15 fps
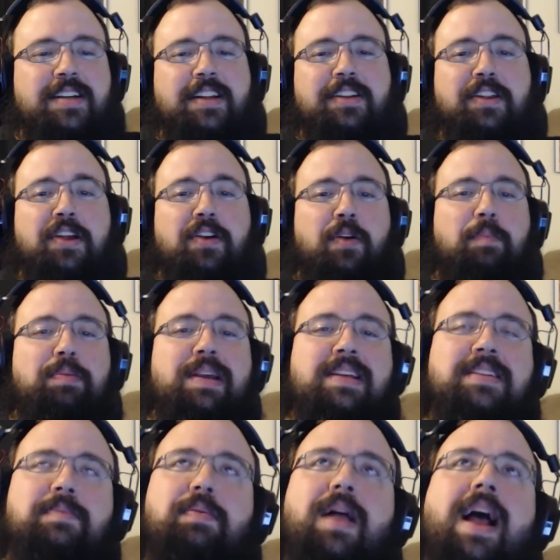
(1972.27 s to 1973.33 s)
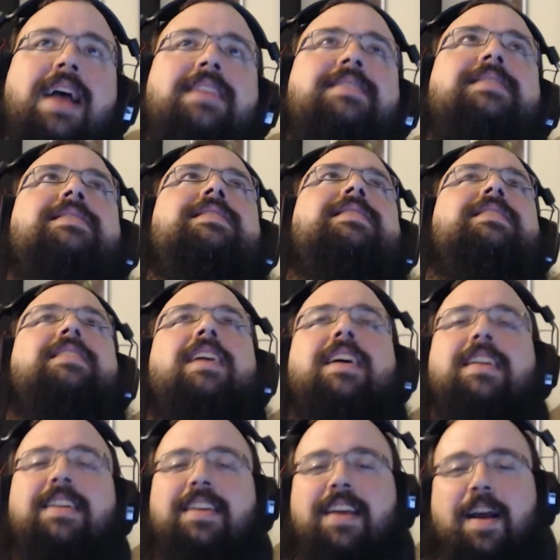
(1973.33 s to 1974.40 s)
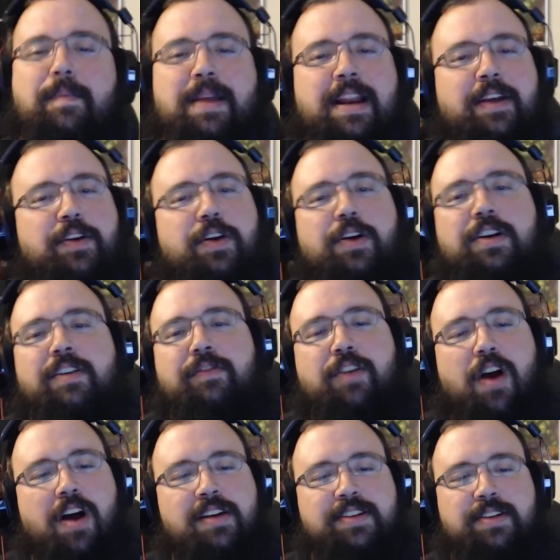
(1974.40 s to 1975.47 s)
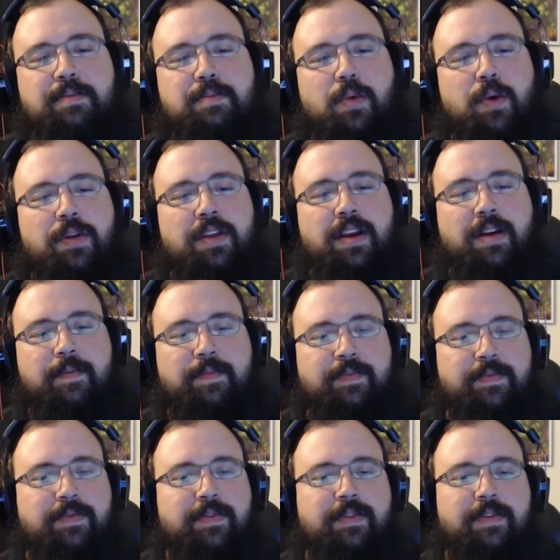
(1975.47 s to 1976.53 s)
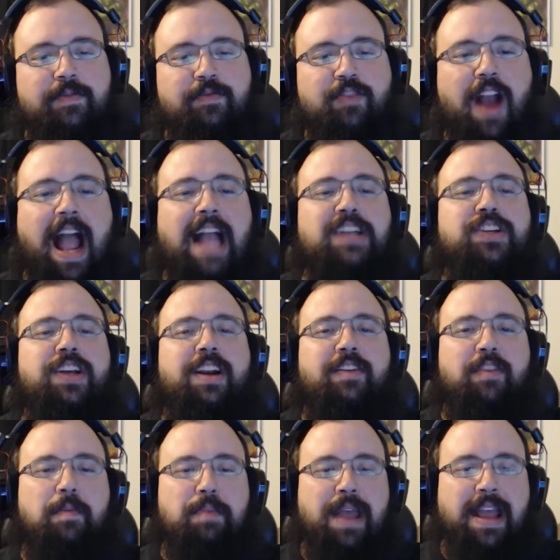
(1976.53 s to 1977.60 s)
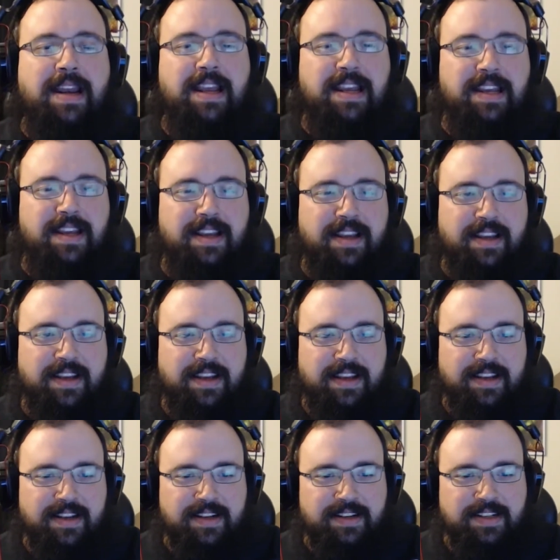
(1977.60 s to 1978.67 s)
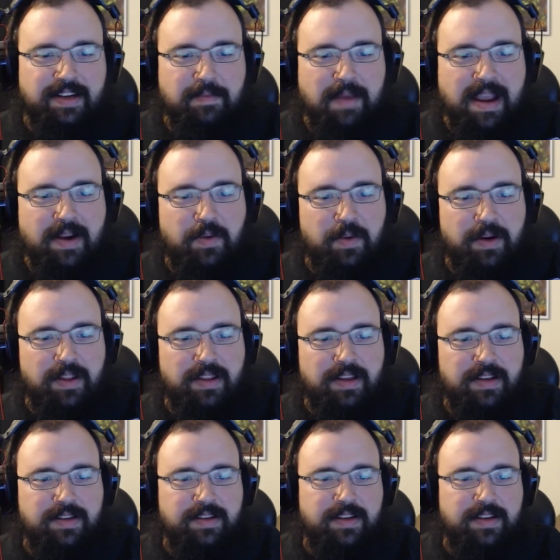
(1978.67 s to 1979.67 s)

a little piece of plastic. It's like, I mean, it couldn't have cost them more than a fraction of a penny to make one of these